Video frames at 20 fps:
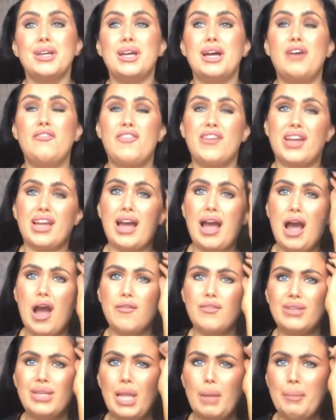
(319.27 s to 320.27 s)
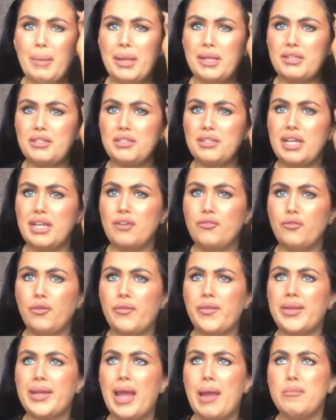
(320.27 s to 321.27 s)
I think I have a little bit, like, for
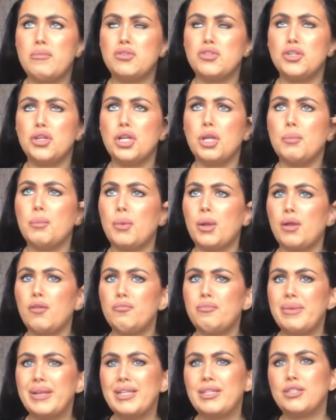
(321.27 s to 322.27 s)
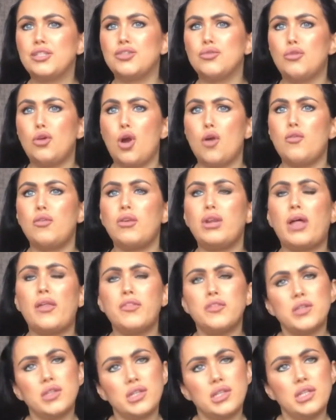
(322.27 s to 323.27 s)
the time doing it, but I've been so careful
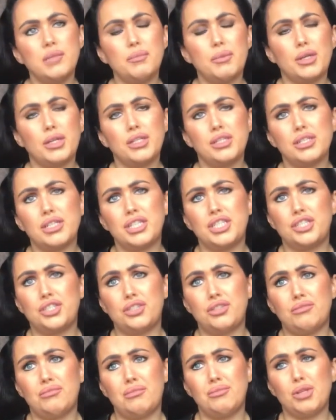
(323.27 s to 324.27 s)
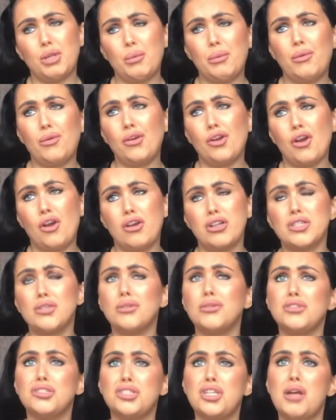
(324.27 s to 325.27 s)
not to, but it's, I'm doing my own hair,
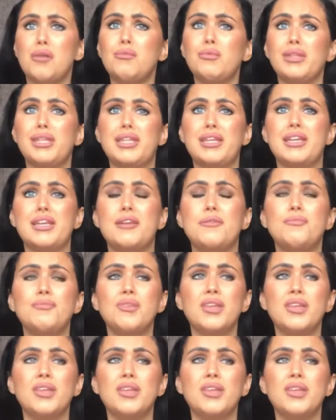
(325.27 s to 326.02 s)
so it's not really